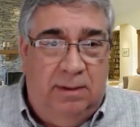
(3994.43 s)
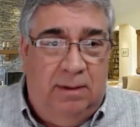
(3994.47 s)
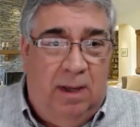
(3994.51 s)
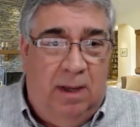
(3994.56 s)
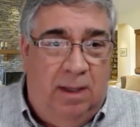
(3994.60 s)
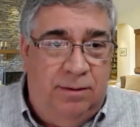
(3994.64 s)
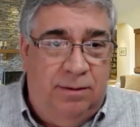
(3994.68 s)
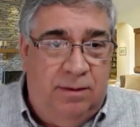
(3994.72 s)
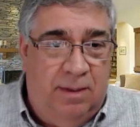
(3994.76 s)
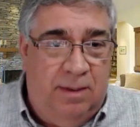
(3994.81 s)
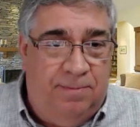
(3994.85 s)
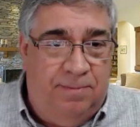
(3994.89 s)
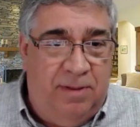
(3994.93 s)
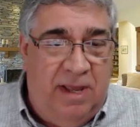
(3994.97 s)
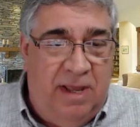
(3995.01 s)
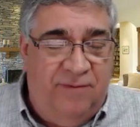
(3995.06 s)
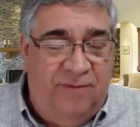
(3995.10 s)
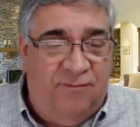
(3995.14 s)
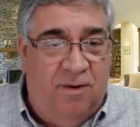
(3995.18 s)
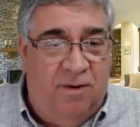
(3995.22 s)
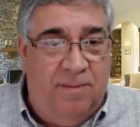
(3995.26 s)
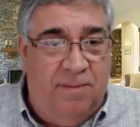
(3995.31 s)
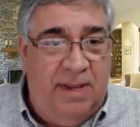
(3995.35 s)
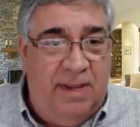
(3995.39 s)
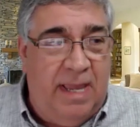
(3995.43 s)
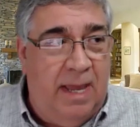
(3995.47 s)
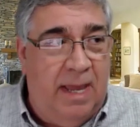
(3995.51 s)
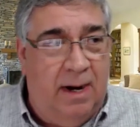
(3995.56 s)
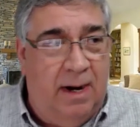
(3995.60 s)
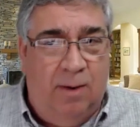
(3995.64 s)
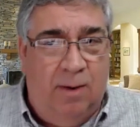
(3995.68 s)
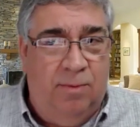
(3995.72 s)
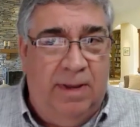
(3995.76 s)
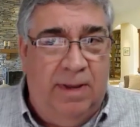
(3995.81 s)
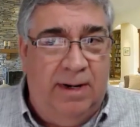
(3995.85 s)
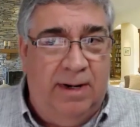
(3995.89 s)
on the platform again. And
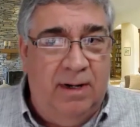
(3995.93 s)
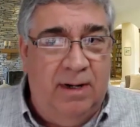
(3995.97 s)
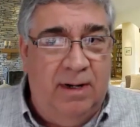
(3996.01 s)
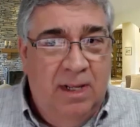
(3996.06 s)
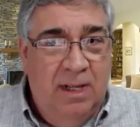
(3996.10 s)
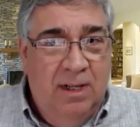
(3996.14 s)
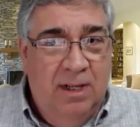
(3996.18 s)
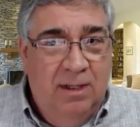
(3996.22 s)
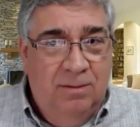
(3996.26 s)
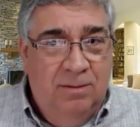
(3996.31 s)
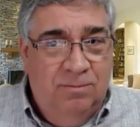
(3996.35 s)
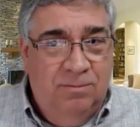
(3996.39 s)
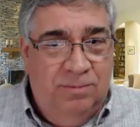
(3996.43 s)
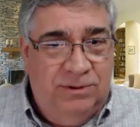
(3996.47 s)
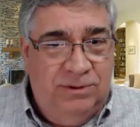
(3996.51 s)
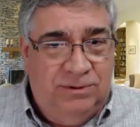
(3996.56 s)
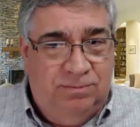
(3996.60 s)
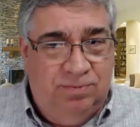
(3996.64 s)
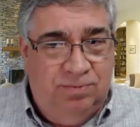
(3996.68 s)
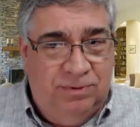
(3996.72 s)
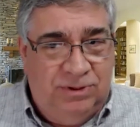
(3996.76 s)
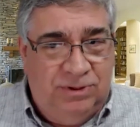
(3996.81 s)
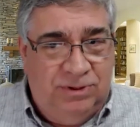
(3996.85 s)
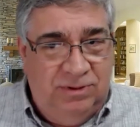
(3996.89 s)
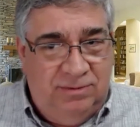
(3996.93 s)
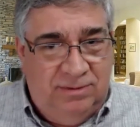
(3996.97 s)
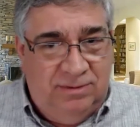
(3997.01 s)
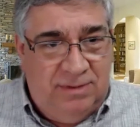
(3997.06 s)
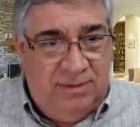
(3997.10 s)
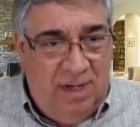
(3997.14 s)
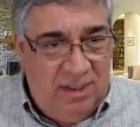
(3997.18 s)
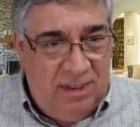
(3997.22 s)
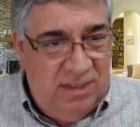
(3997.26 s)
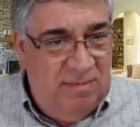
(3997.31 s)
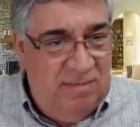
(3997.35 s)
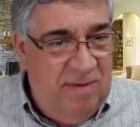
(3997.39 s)
I went, would you
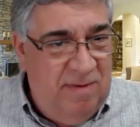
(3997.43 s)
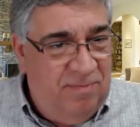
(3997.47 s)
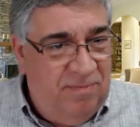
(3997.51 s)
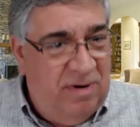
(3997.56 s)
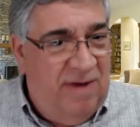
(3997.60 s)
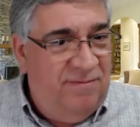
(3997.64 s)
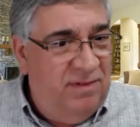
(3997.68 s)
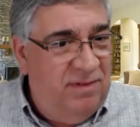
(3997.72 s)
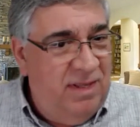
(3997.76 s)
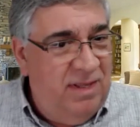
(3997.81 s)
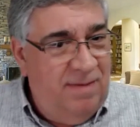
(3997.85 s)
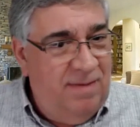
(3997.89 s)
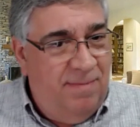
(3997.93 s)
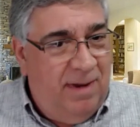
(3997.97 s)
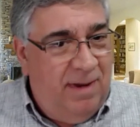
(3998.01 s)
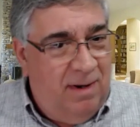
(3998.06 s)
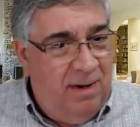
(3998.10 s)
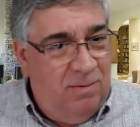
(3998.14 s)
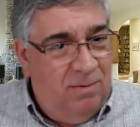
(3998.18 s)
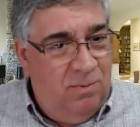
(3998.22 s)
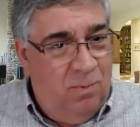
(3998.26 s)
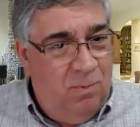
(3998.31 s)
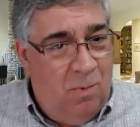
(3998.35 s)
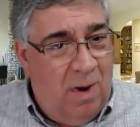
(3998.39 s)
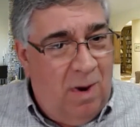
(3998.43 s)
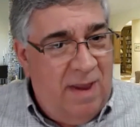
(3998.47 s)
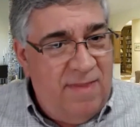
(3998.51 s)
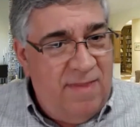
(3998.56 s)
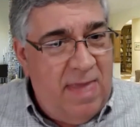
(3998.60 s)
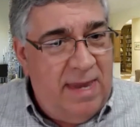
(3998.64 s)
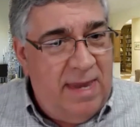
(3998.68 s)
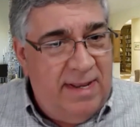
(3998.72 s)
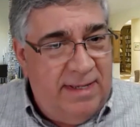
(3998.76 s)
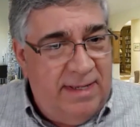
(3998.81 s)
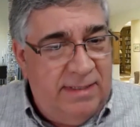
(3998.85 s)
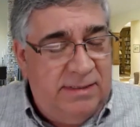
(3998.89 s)
talk to me privately about why
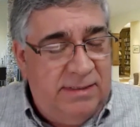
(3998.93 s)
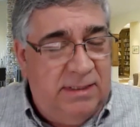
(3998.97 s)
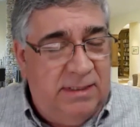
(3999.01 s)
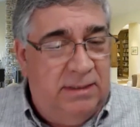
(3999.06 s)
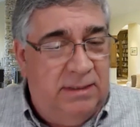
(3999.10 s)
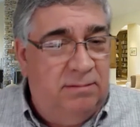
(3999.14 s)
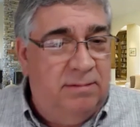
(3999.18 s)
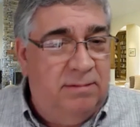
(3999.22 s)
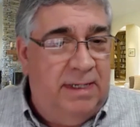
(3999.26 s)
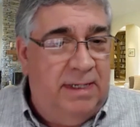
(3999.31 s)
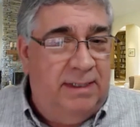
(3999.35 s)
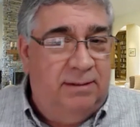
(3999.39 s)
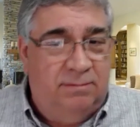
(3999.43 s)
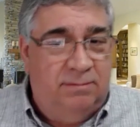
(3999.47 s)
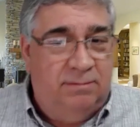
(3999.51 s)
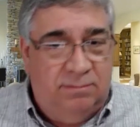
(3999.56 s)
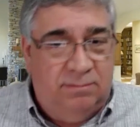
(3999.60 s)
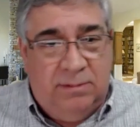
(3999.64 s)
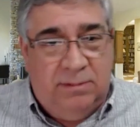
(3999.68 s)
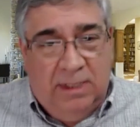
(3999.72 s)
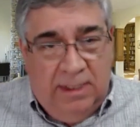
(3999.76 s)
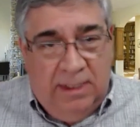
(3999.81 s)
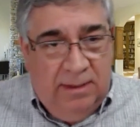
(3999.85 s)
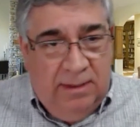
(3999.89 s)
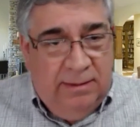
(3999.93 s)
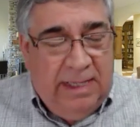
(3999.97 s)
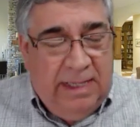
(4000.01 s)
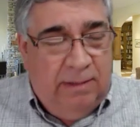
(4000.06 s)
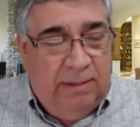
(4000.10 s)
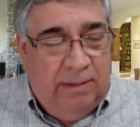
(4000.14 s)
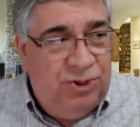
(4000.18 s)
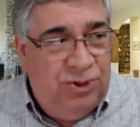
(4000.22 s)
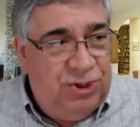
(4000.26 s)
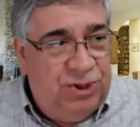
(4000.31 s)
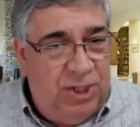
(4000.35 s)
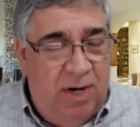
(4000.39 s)
that is? And that
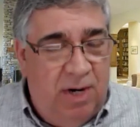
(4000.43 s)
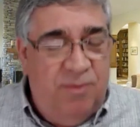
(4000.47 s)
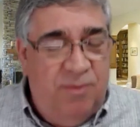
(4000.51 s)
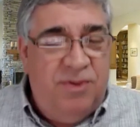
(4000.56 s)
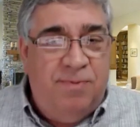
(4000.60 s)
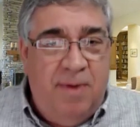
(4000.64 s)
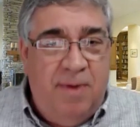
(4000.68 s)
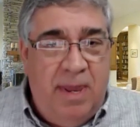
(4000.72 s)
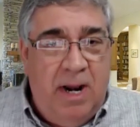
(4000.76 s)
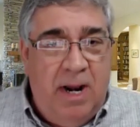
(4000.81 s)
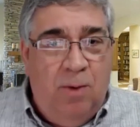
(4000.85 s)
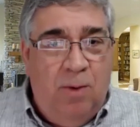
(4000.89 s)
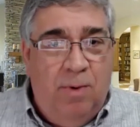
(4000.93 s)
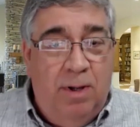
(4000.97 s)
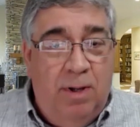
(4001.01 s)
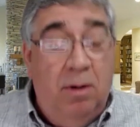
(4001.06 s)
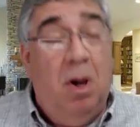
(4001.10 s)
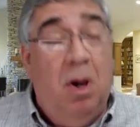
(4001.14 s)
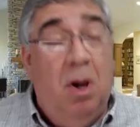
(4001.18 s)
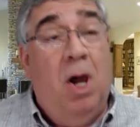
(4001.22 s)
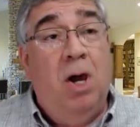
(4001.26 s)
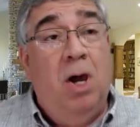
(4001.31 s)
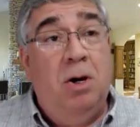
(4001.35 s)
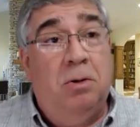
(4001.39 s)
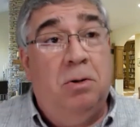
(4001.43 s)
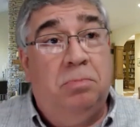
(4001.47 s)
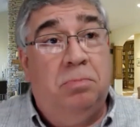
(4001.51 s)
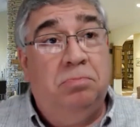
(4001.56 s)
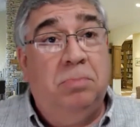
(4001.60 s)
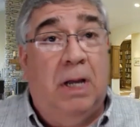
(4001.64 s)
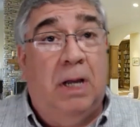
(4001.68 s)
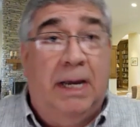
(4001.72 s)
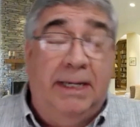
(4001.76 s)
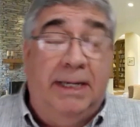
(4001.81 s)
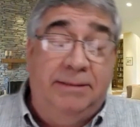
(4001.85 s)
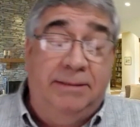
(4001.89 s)
was shared with me, and I went, oh,
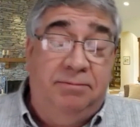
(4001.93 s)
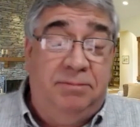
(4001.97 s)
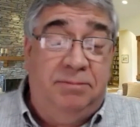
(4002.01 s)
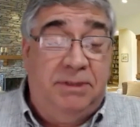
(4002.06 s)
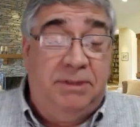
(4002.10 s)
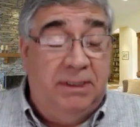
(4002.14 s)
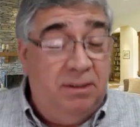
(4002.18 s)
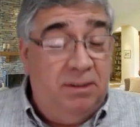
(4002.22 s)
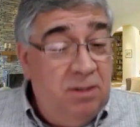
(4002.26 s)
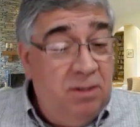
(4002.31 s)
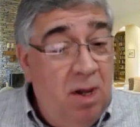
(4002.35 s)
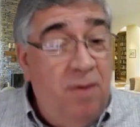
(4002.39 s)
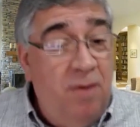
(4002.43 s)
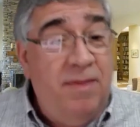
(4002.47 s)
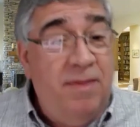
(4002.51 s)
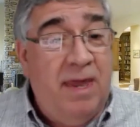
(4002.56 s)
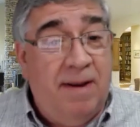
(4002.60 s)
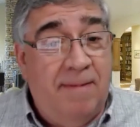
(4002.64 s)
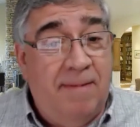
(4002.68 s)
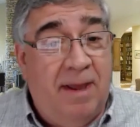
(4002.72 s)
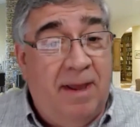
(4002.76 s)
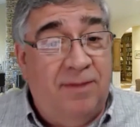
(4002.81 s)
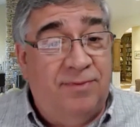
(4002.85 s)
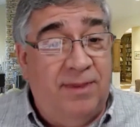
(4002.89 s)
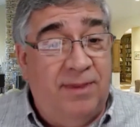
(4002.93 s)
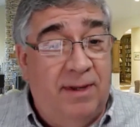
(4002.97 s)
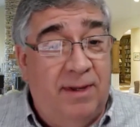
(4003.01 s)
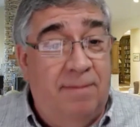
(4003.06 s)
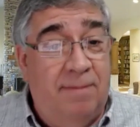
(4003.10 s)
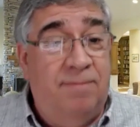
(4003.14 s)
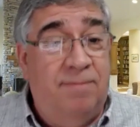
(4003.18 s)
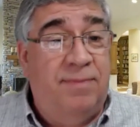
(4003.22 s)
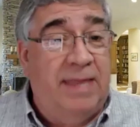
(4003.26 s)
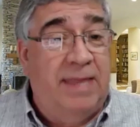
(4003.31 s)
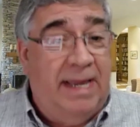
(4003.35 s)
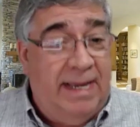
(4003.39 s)
I didn't know that about them.
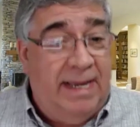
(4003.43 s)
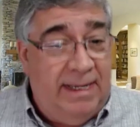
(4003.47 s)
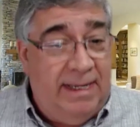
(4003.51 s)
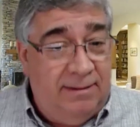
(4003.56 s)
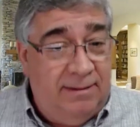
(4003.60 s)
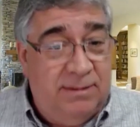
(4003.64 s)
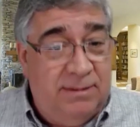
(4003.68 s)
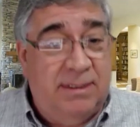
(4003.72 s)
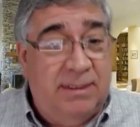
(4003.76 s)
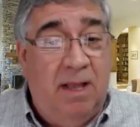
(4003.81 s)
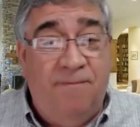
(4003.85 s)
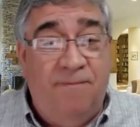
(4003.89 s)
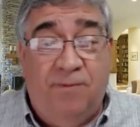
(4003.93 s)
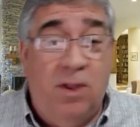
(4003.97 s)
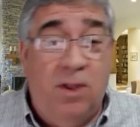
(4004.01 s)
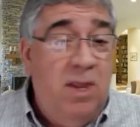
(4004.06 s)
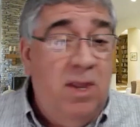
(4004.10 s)
Right. That's helpful.